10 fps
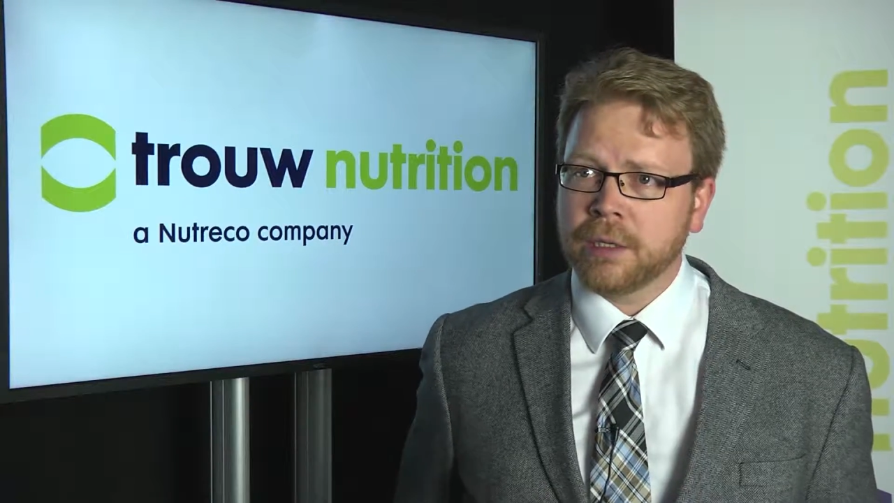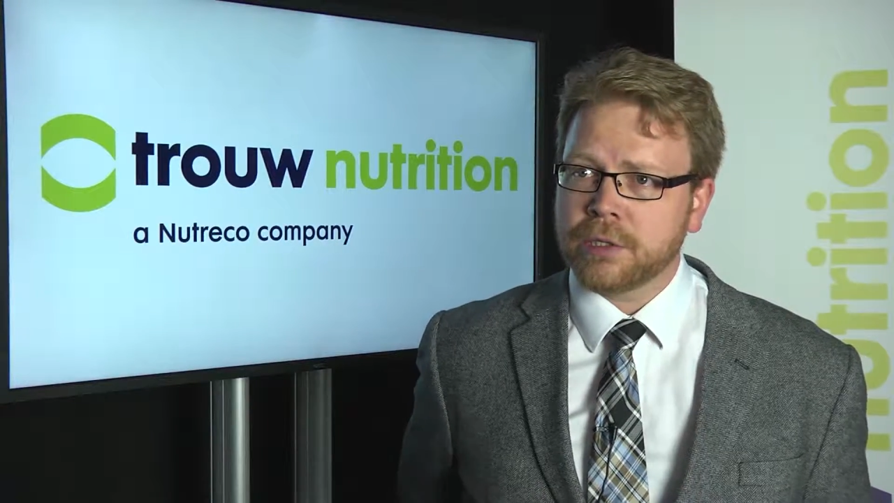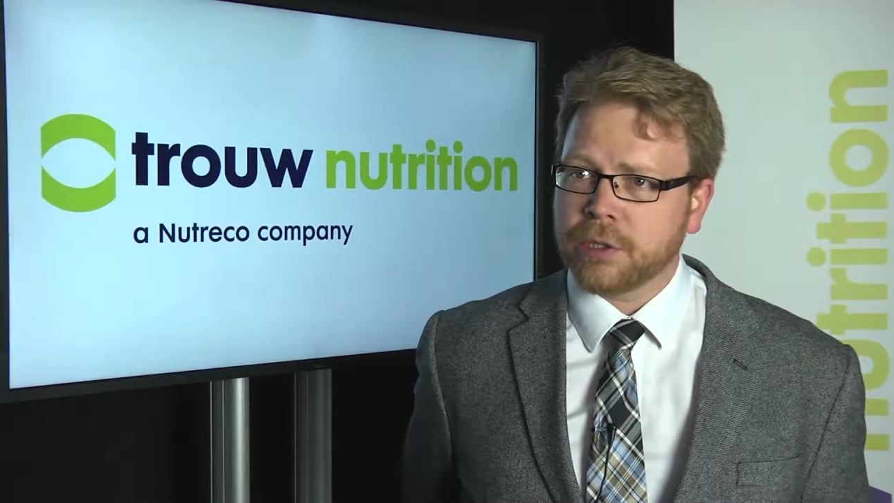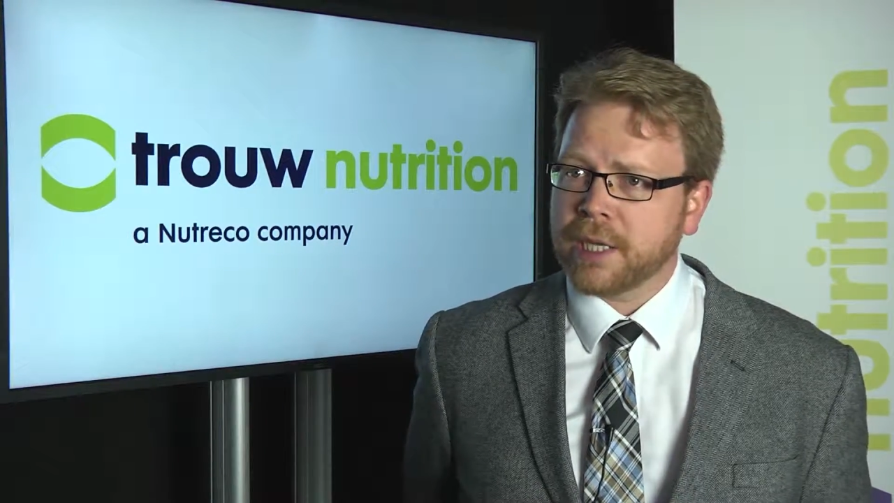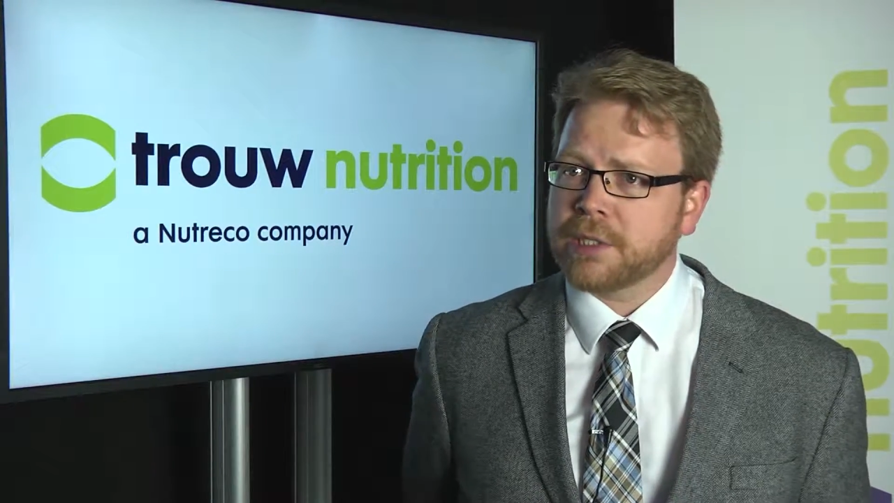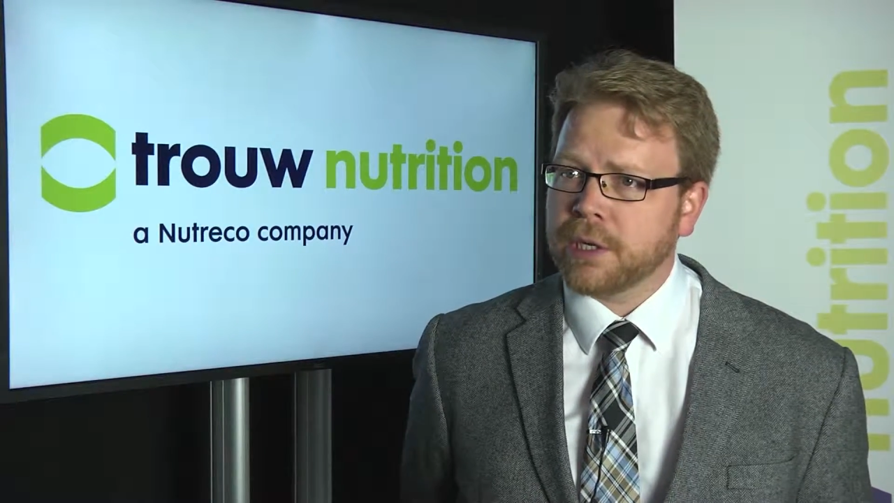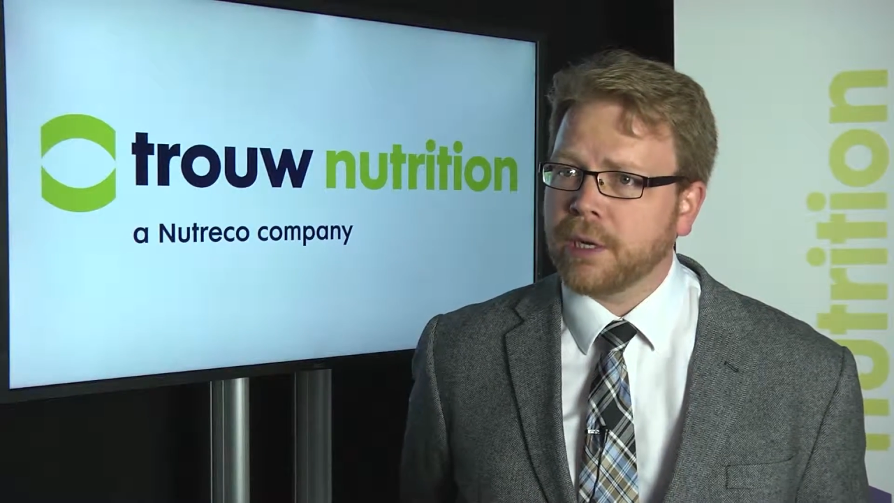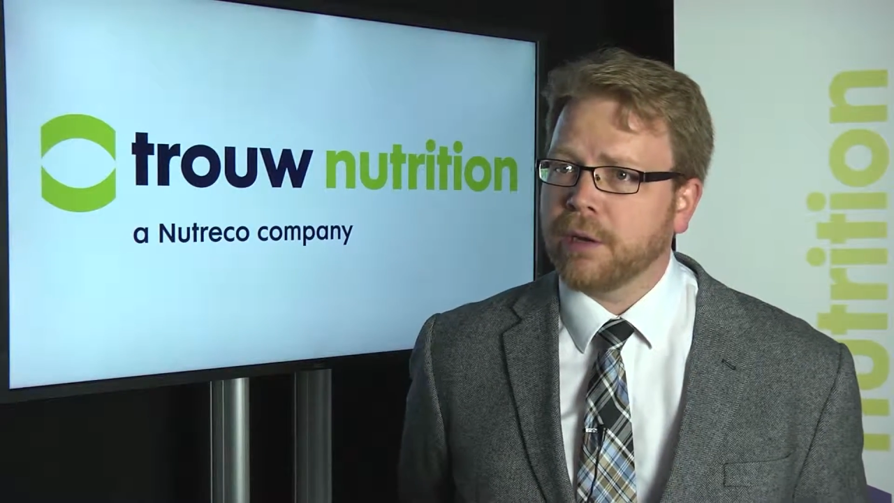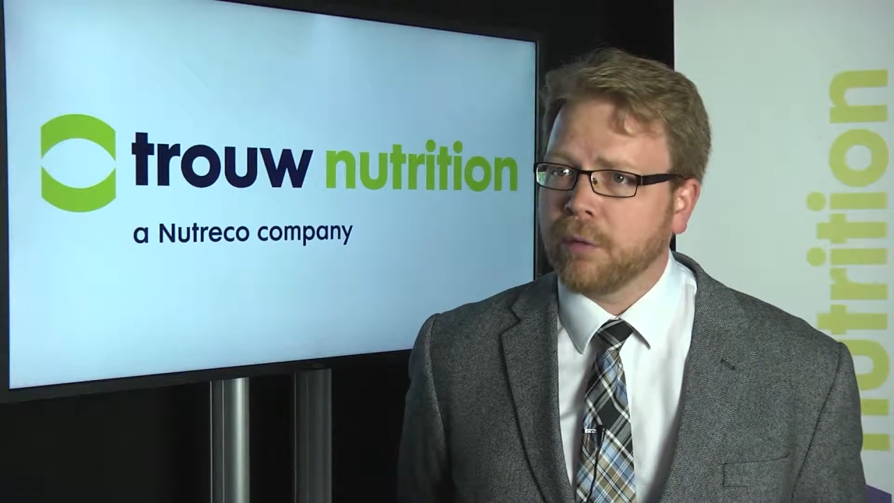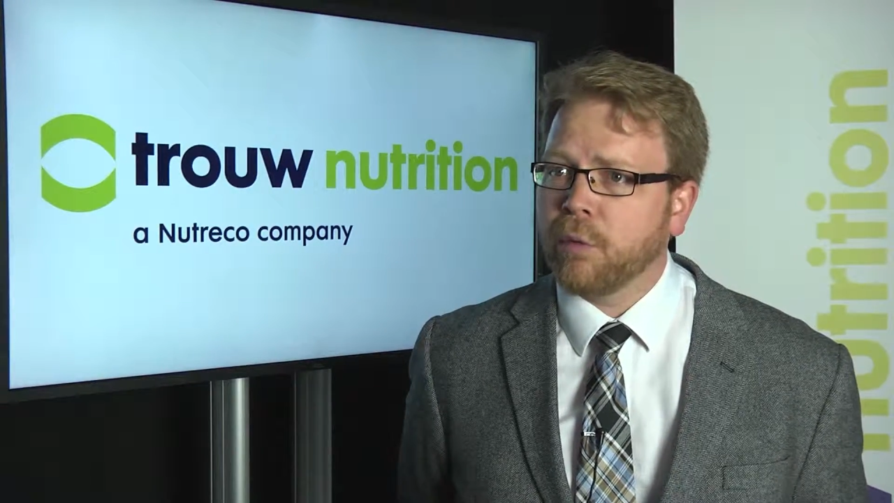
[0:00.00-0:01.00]
So that's
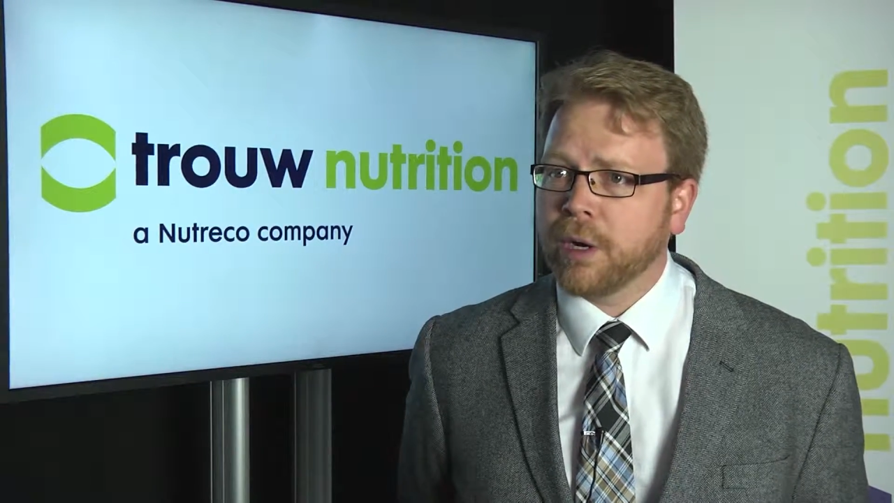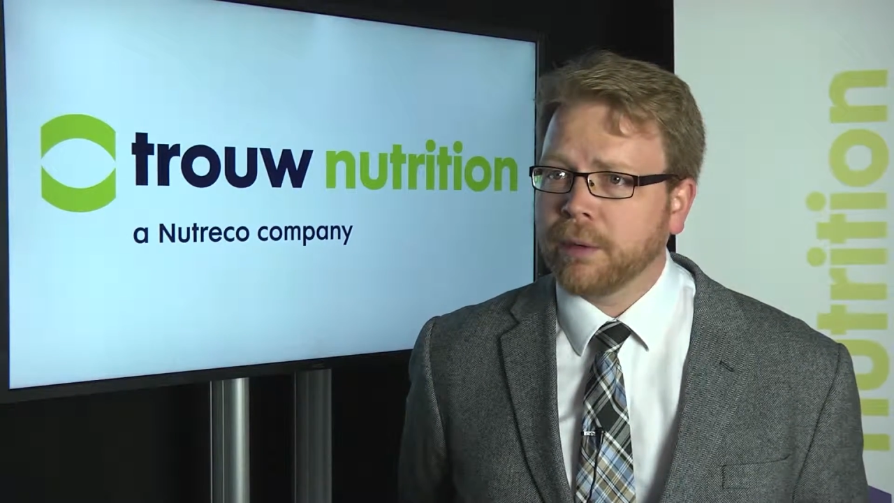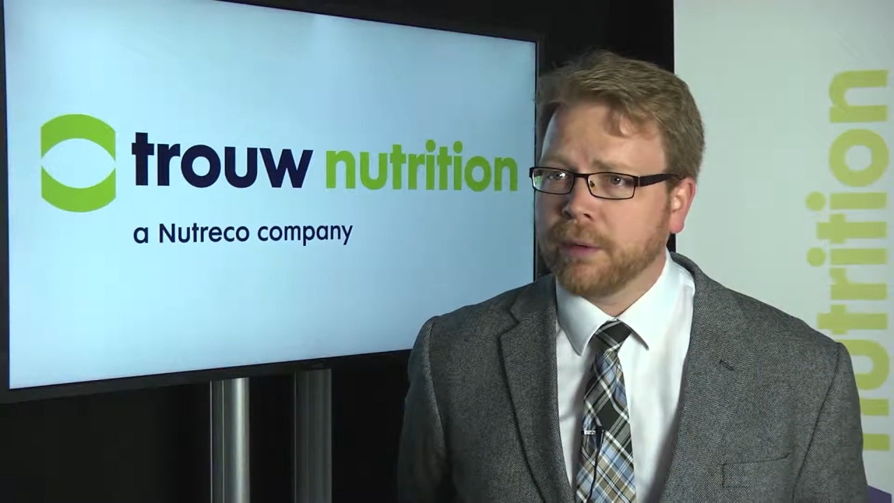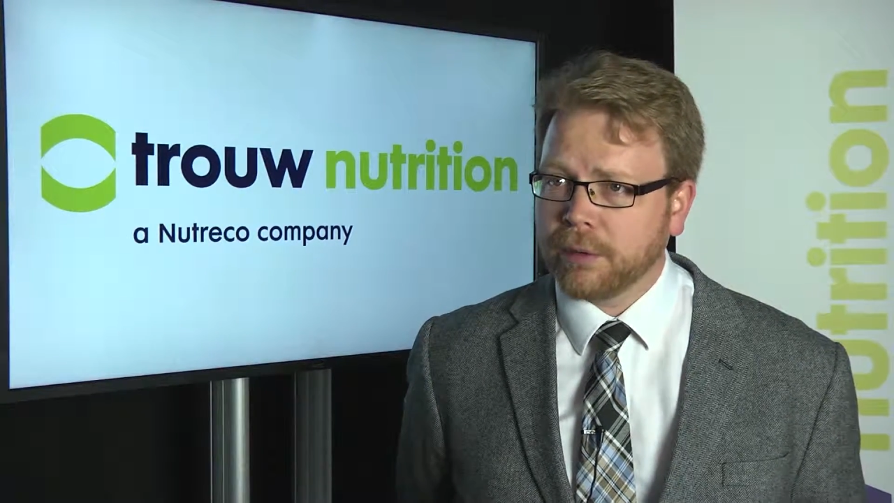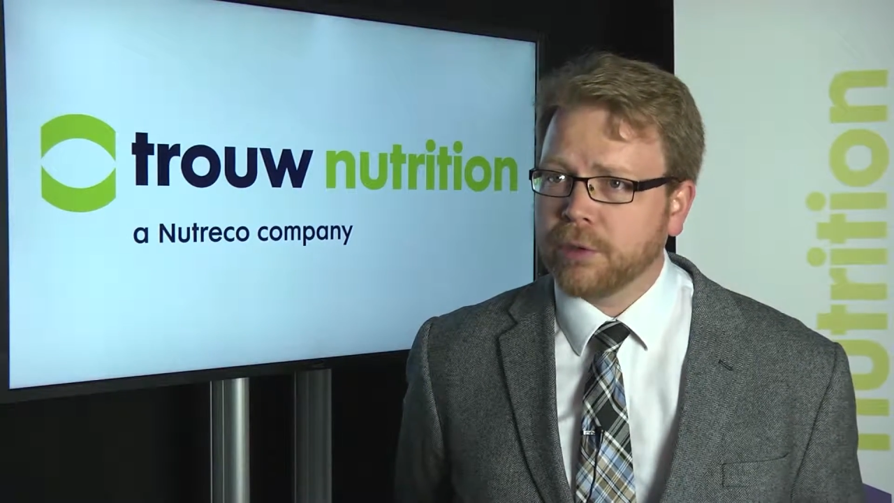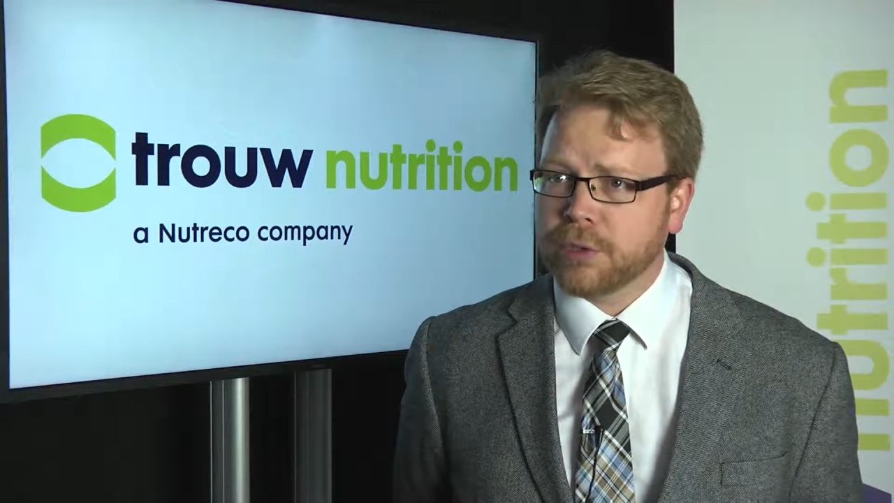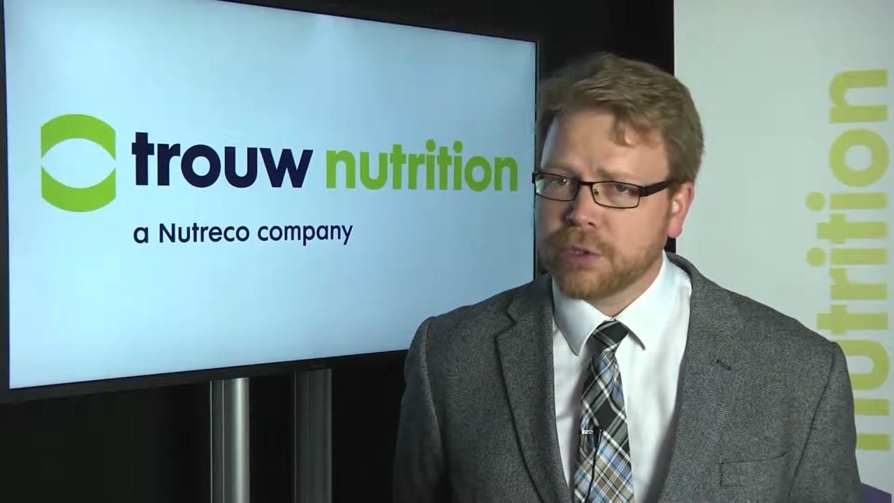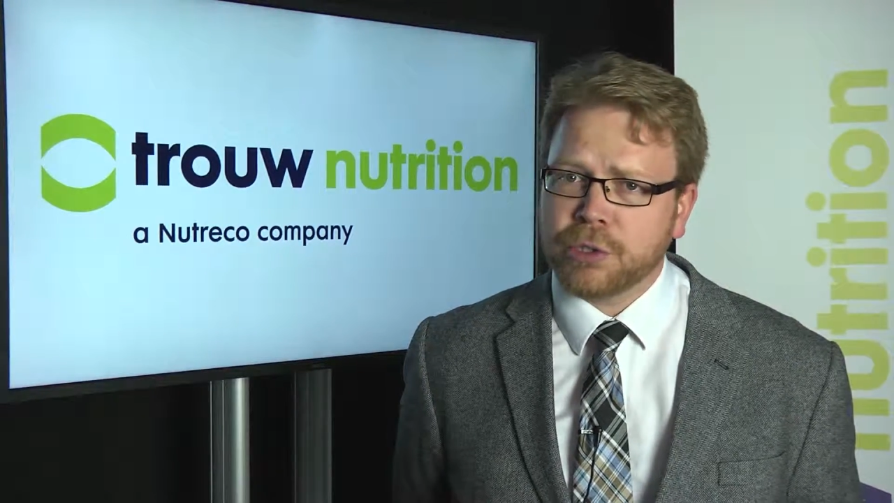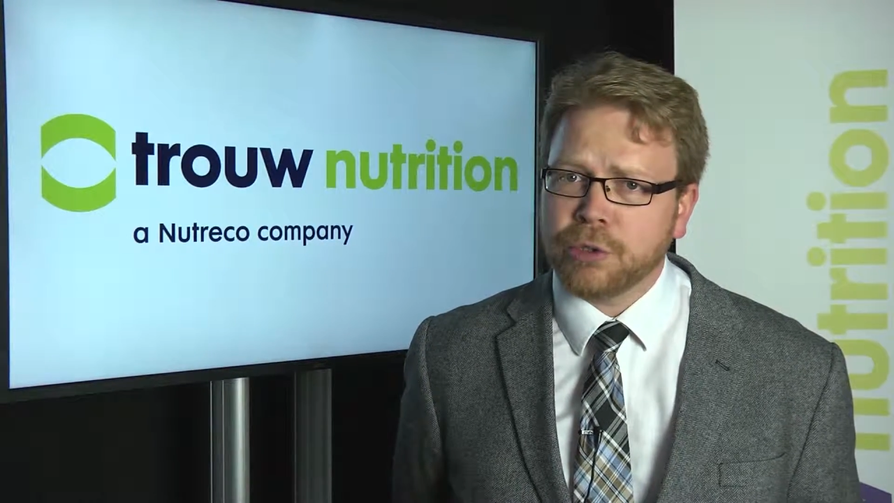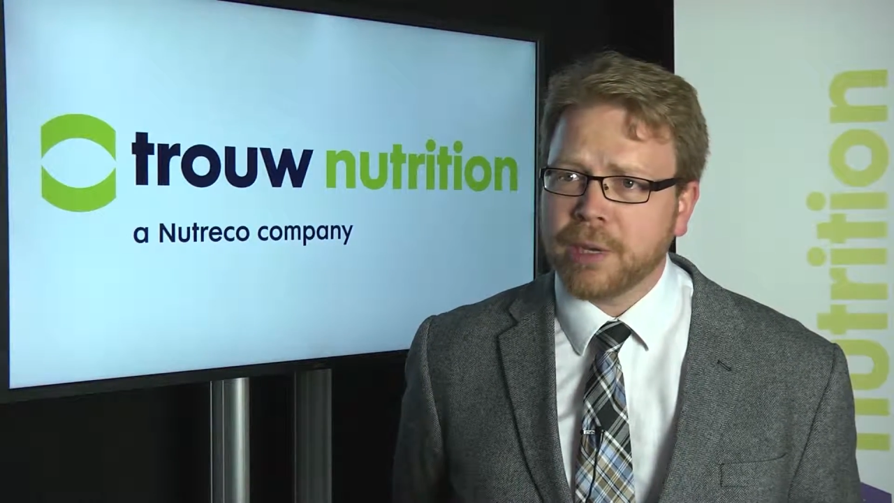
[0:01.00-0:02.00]

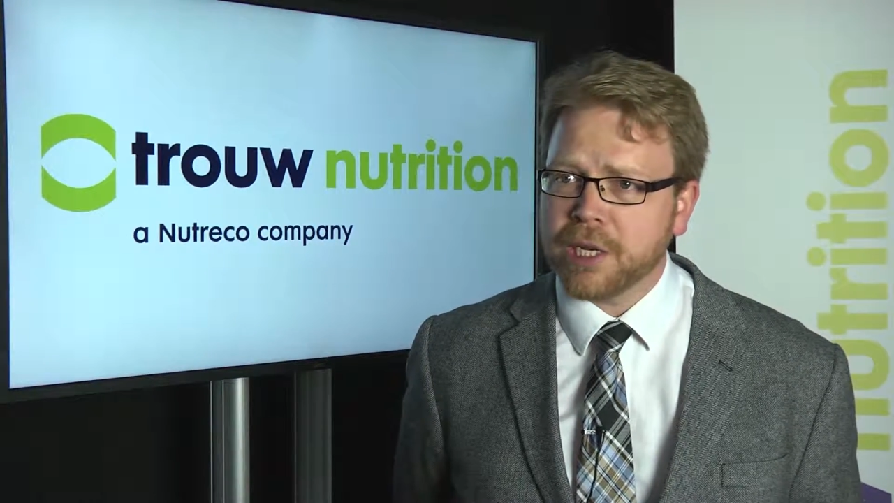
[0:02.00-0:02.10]
the two